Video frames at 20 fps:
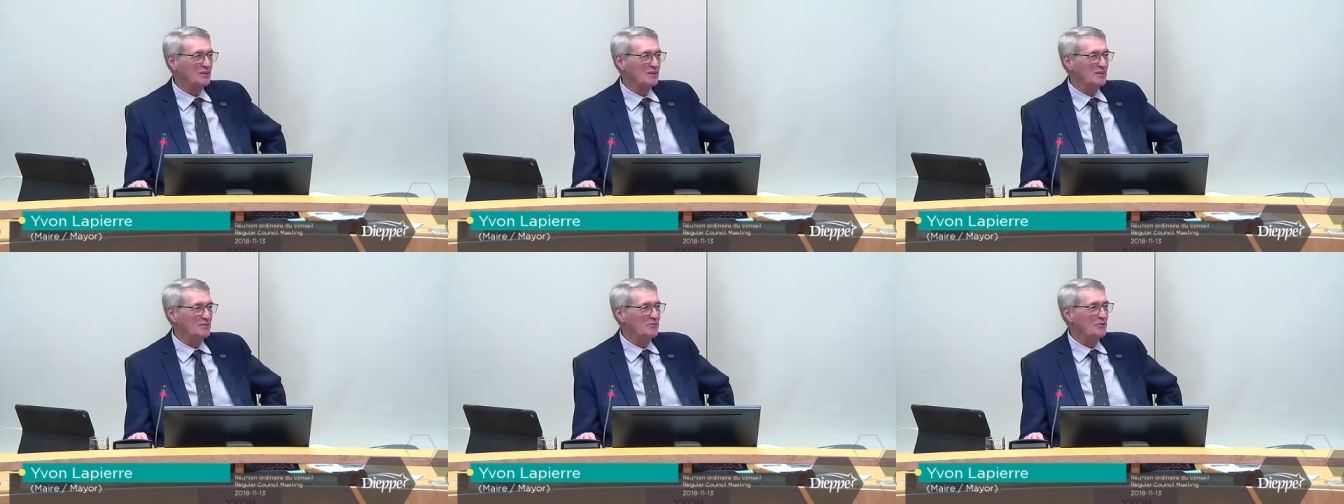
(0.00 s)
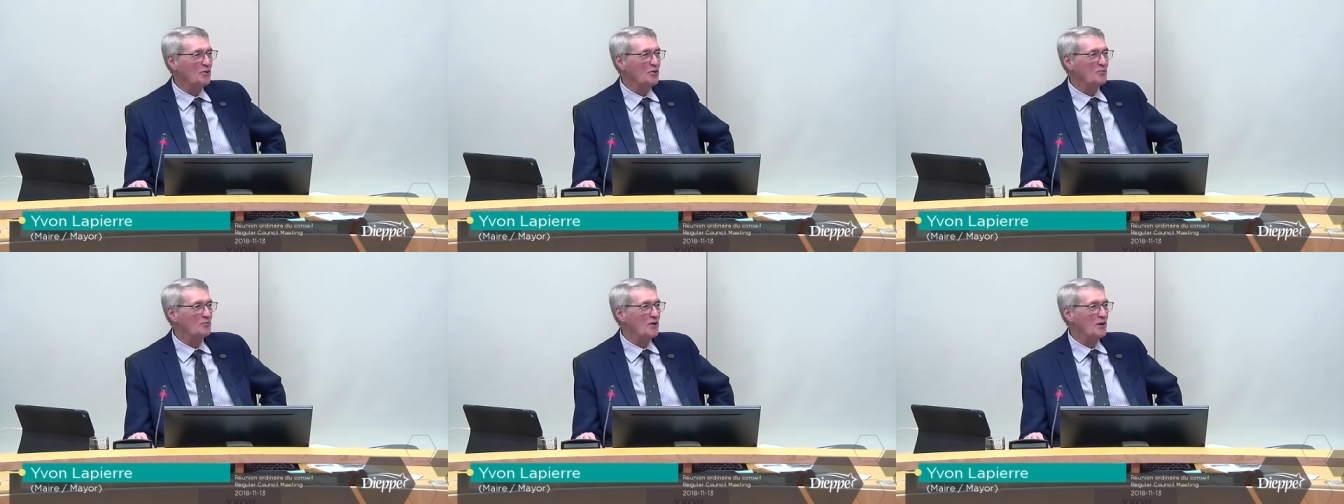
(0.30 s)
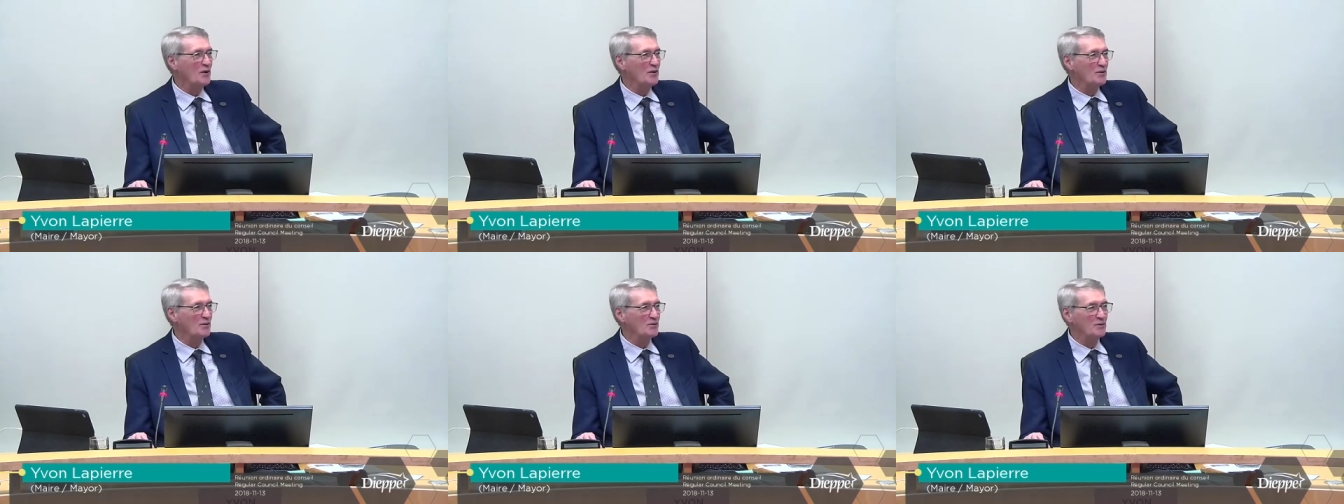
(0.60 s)
it
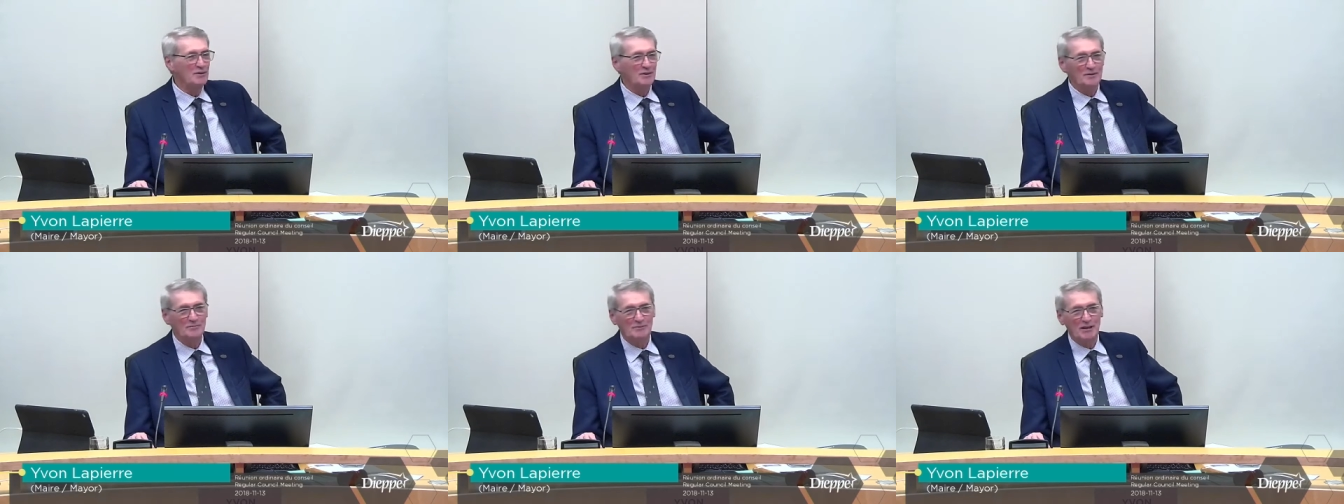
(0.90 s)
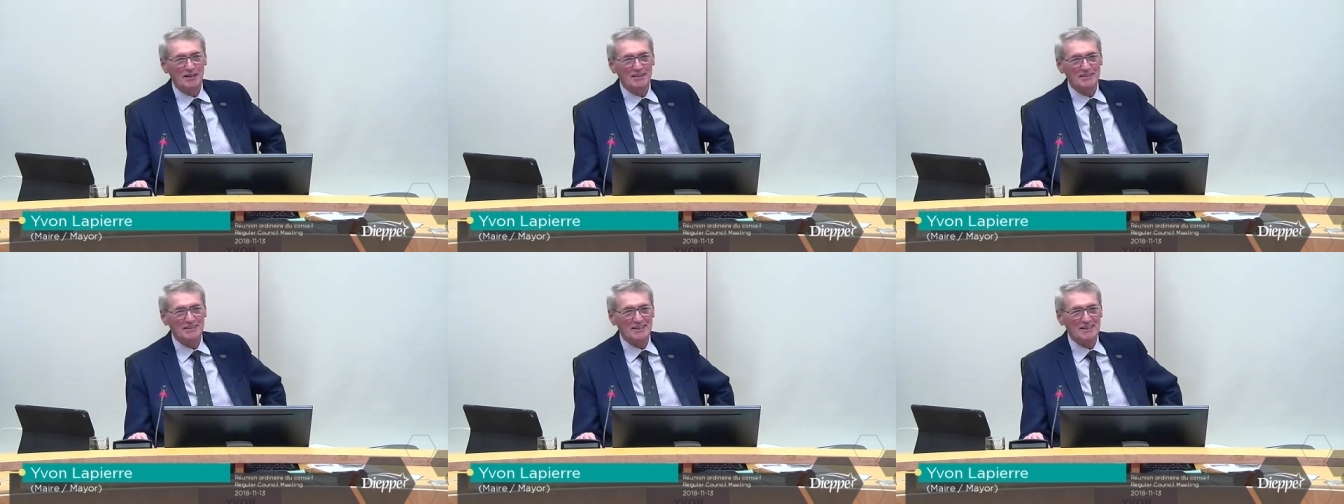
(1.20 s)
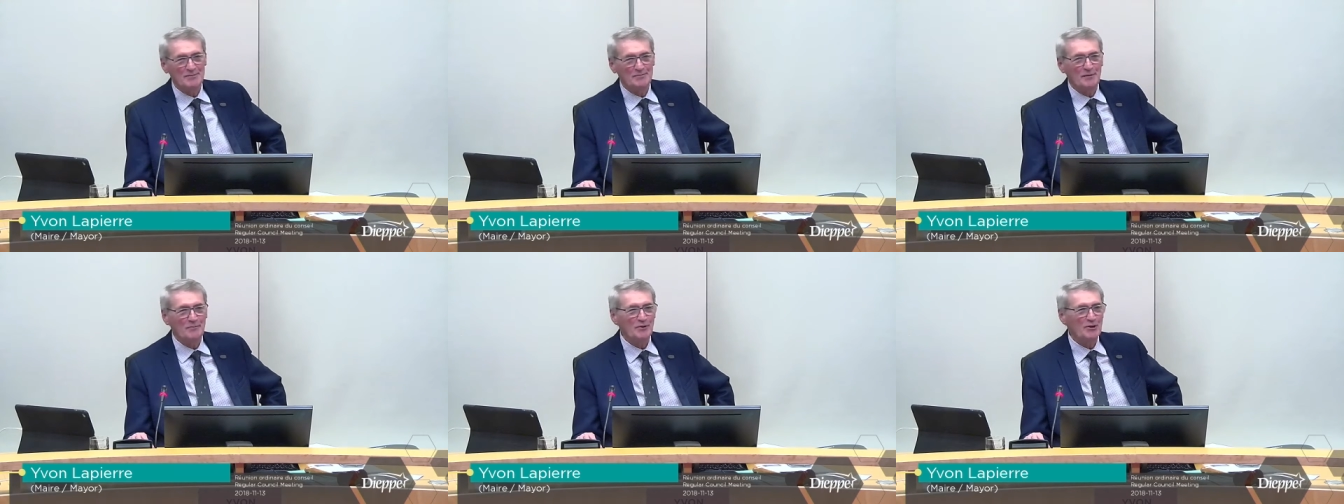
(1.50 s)
will be
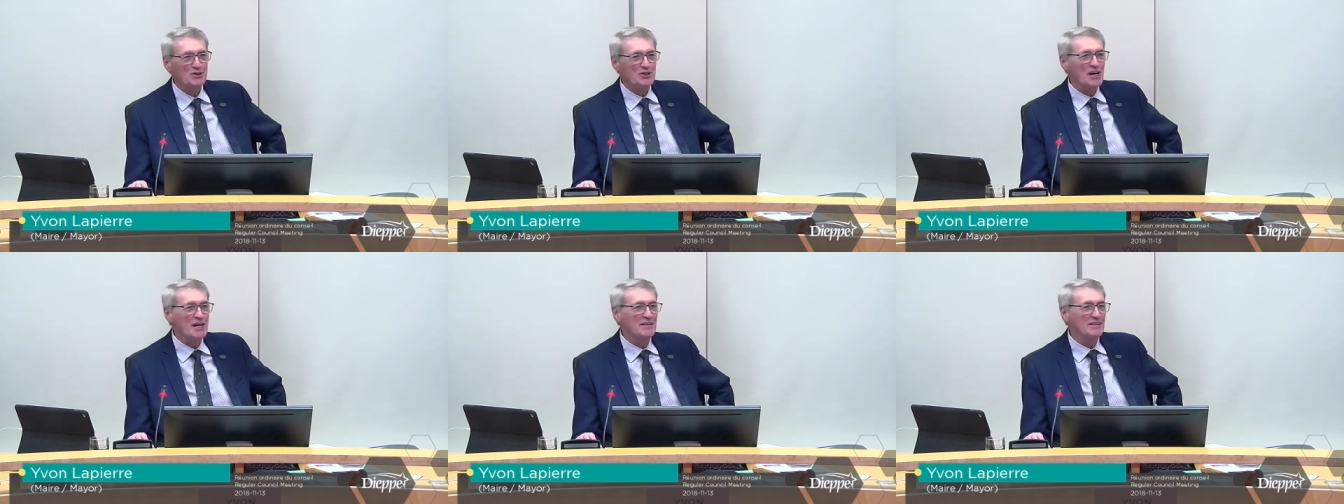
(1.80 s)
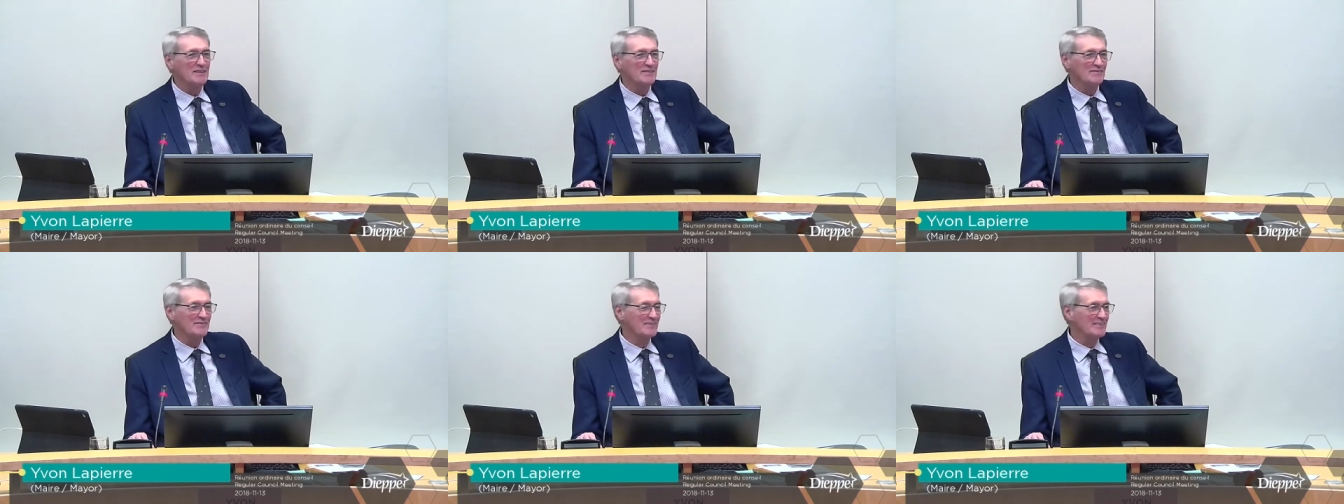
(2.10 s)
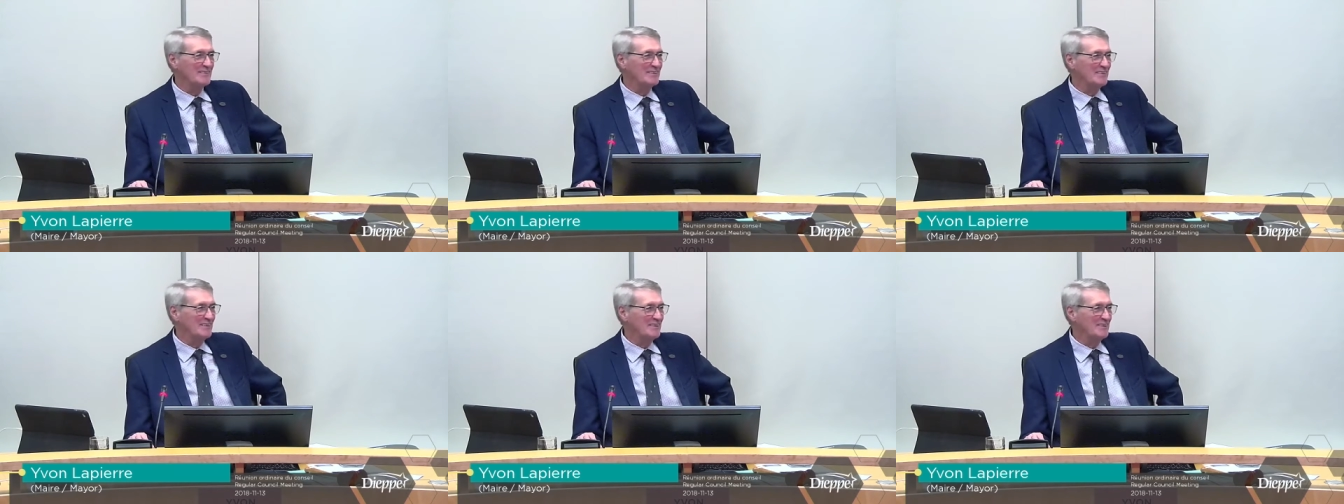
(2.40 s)

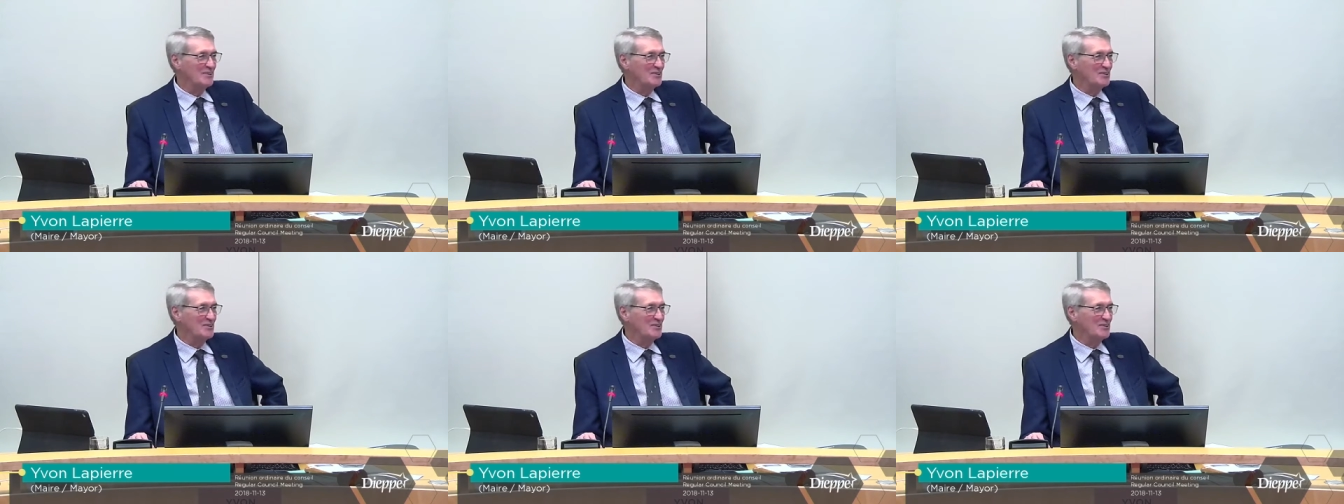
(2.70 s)
discussed